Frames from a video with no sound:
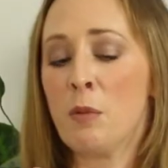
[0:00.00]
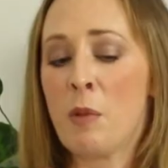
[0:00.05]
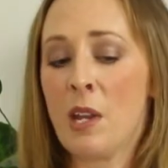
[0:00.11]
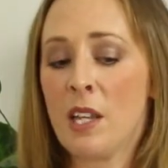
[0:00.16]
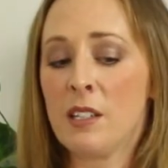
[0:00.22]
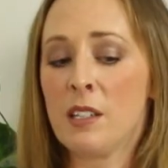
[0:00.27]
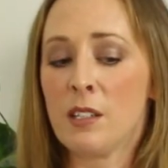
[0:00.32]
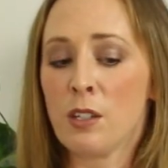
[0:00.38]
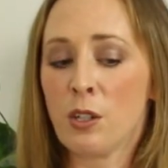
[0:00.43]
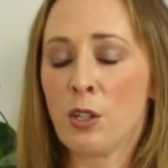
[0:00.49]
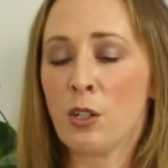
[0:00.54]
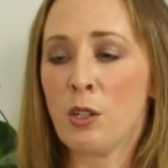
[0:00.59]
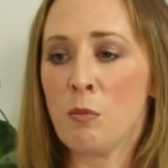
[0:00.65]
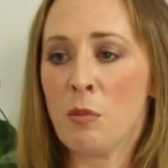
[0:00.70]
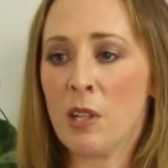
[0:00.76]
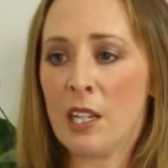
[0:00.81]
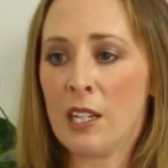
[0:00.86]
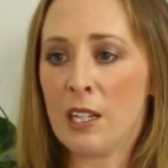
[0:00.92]
The bases are going to
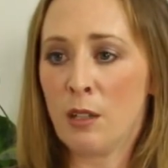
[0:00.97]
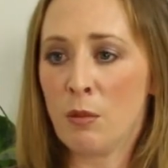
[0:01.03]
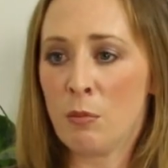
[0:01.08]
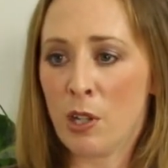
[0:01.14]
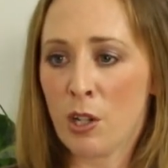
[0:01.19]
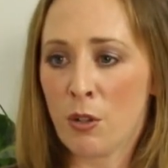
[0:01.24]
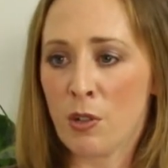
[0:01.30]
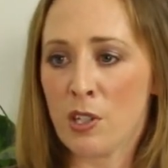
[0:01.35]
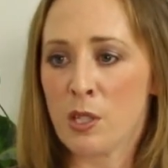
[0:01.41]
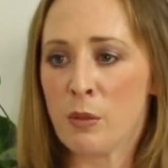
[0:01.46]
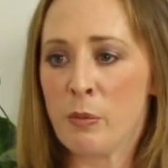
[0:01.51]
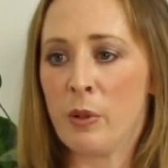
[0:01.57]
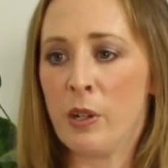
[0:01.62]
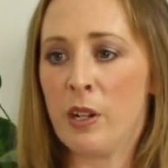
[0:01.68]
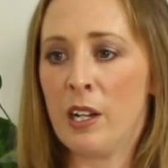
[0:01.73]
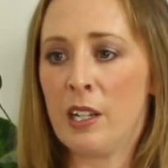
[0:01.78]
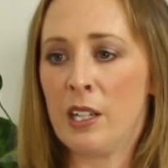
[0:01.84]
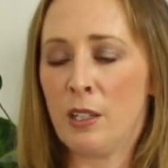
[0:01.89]
be a little bit
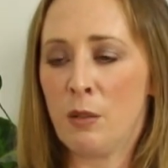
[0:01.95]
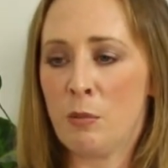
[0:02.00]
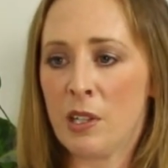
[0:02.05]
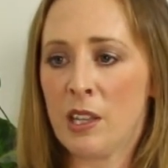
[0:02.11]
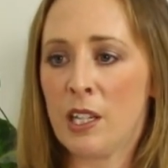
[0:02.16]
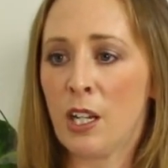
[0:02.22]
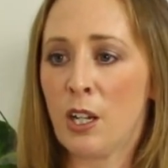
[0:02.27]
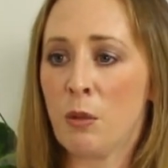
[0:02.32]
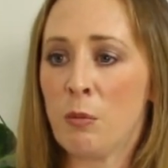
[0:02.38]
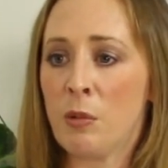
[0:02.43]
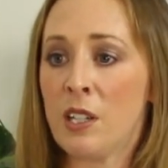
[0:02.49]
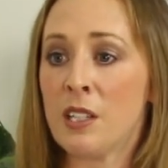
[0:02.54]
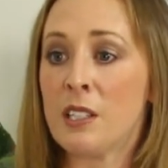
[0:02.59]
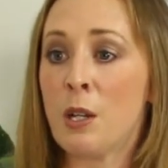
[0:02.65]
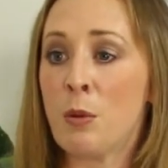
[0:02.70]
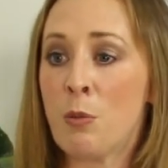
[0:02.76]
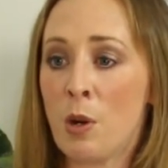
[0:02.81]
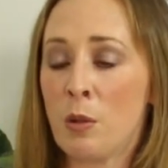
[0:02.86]
crisper, a little bit thicker, because
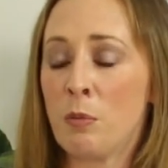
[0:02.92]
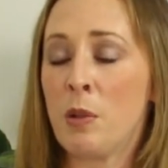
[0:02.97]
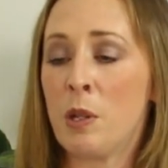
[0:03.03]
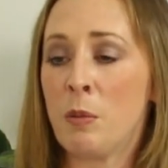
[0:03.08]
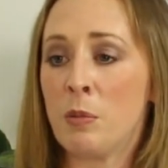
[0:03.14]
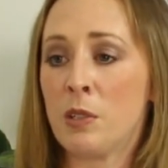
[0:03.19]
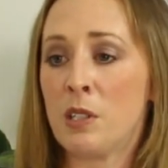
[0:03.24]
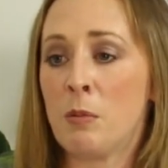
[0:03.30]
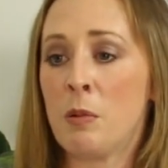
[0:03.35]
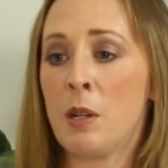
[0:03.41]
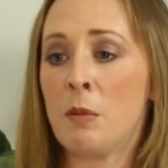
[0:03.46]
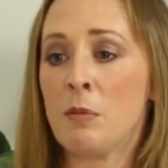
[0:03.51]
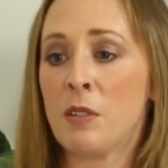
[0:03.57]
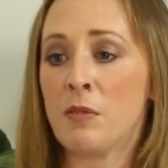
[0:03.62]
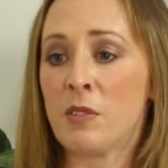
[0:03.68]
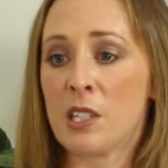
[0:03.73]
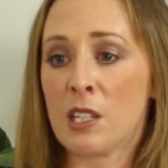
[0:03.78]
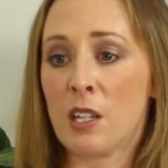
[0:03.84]
they want people to be able
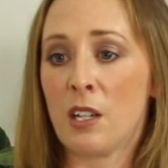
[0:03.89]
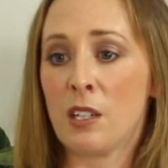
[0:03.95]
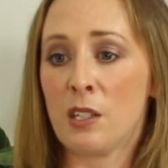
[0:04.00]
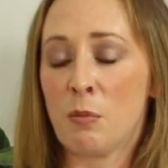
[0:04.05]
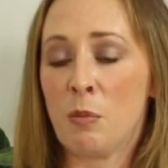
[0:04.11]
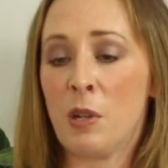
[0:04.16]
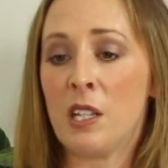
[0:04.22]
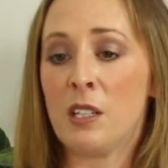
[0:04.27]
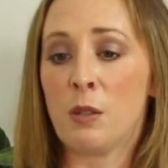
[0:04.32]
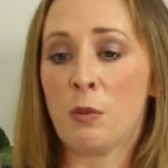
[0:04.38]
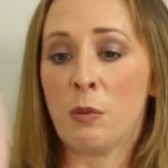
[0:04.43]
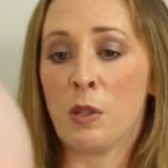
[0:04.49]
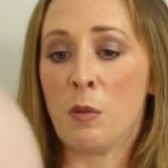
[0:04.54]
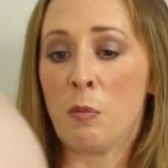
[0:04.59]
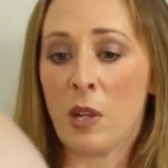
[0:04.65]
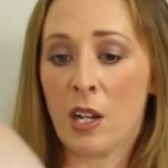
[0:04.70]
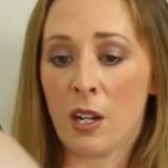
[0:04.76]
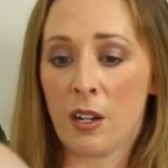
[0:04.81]
to slice pizza with
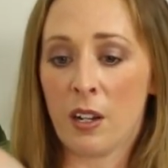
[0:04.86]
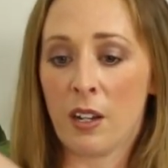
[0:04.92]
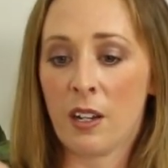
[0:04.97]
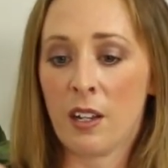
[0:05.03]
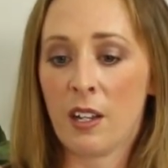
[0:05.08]
the beer.